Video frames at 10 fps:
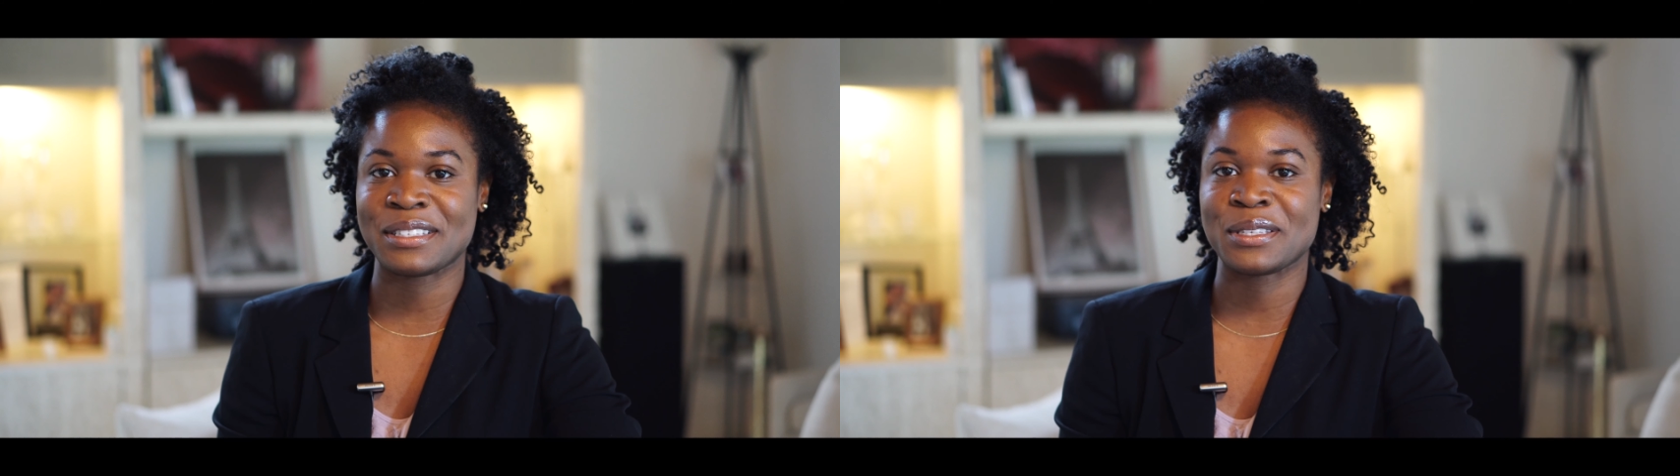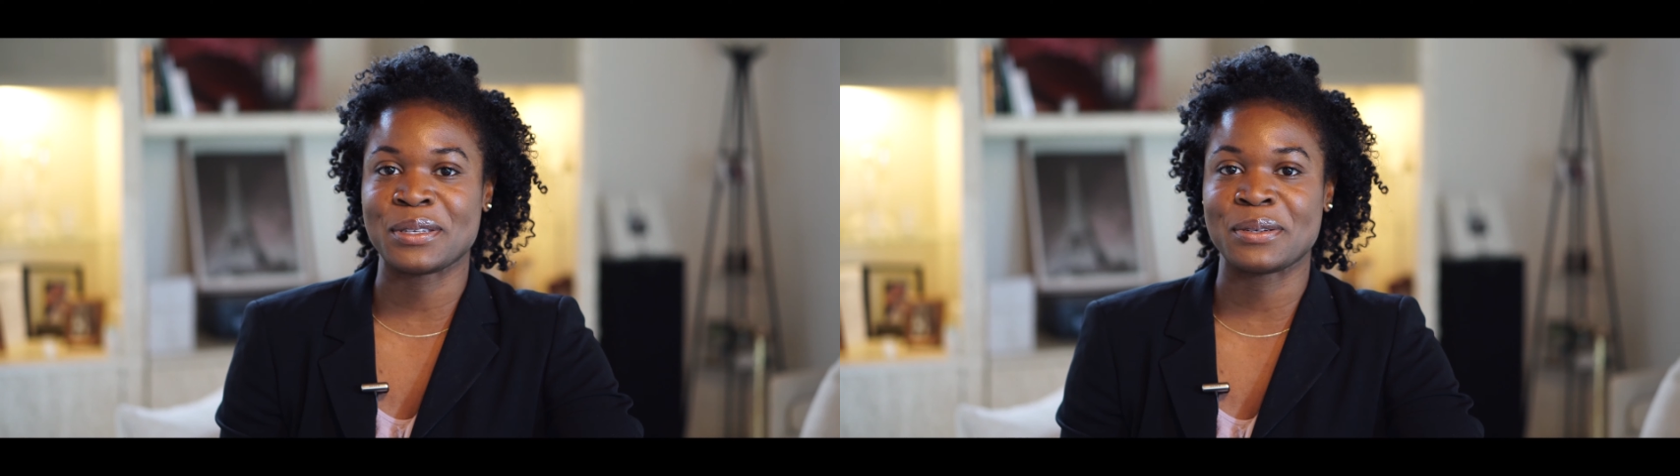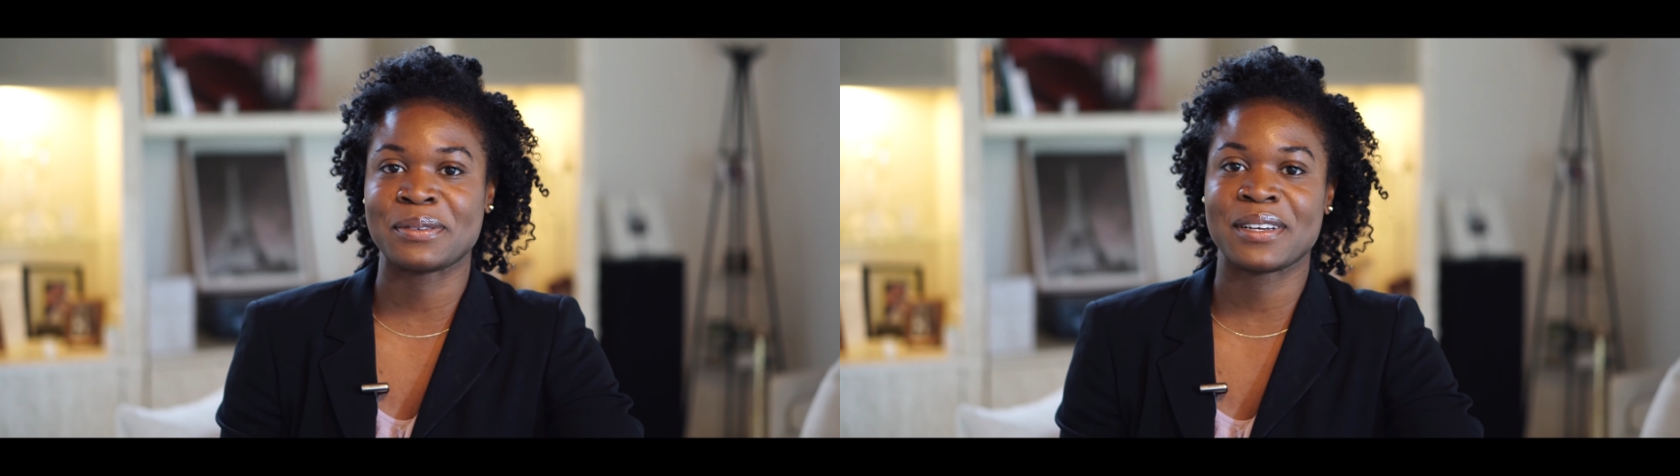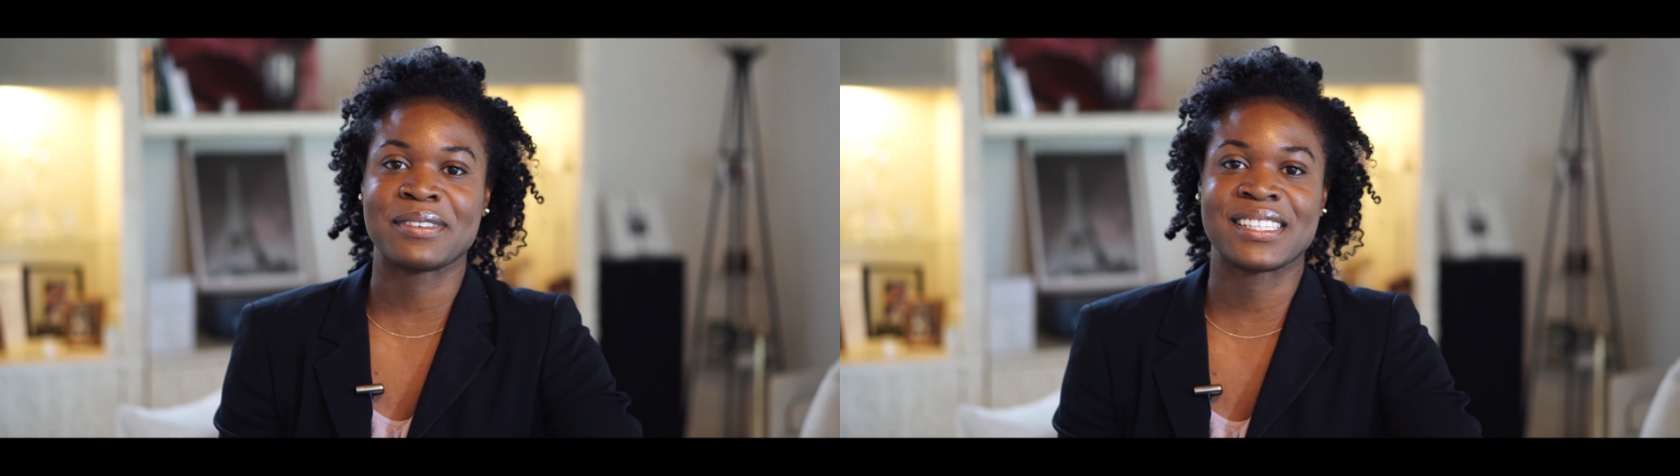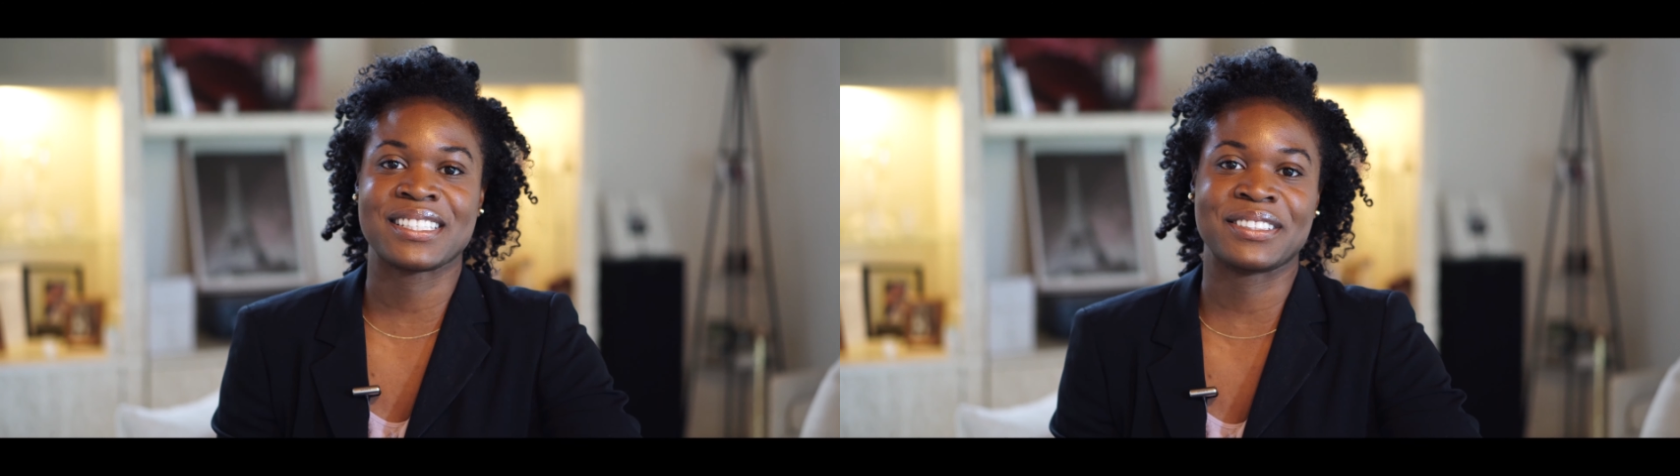into
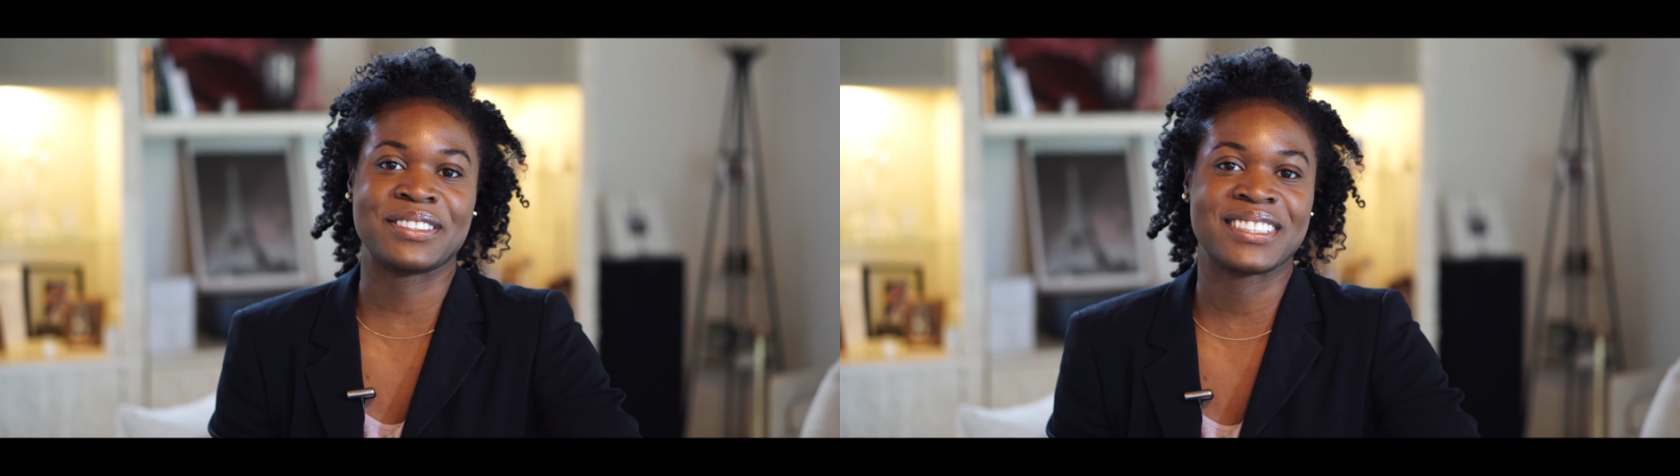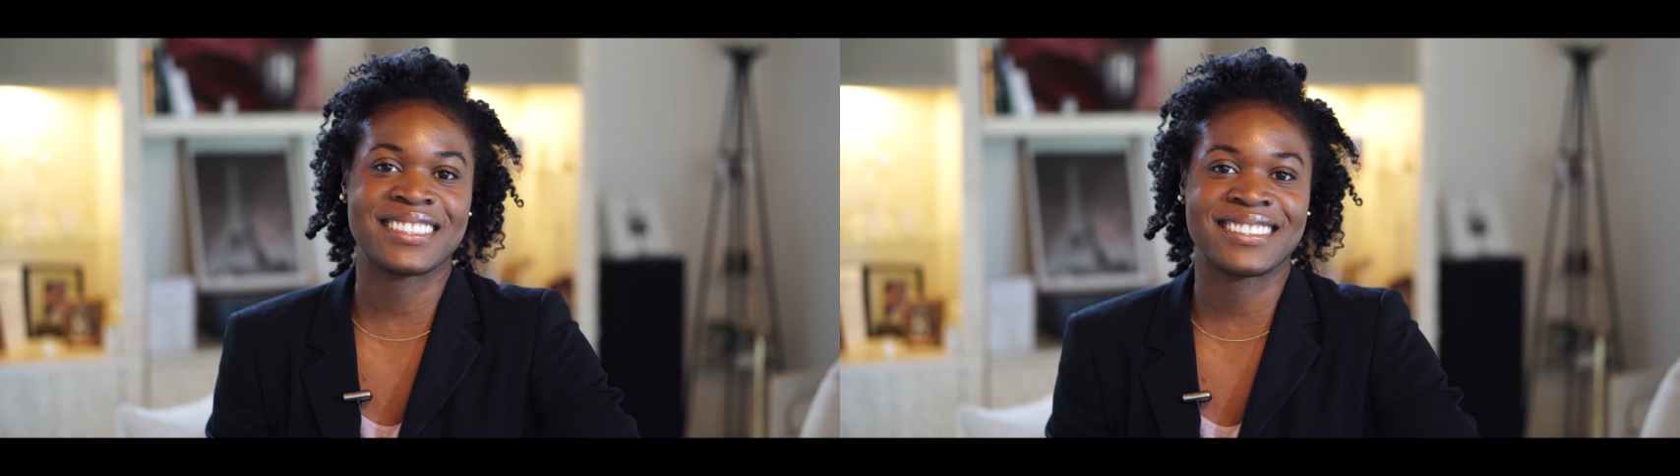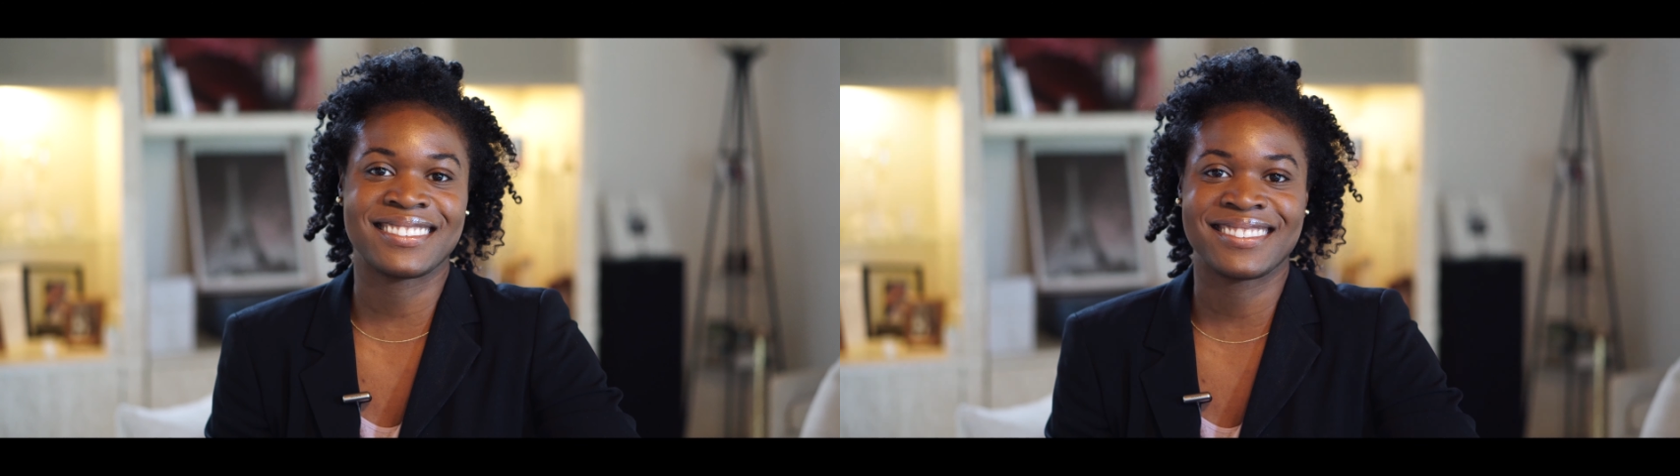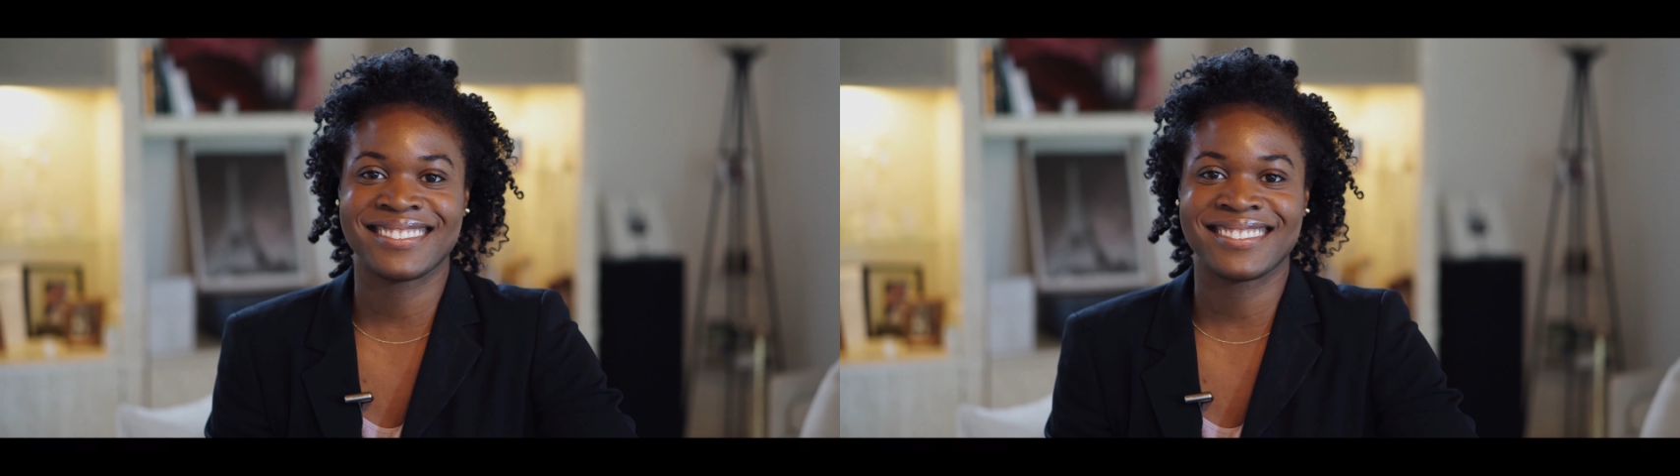a resolution.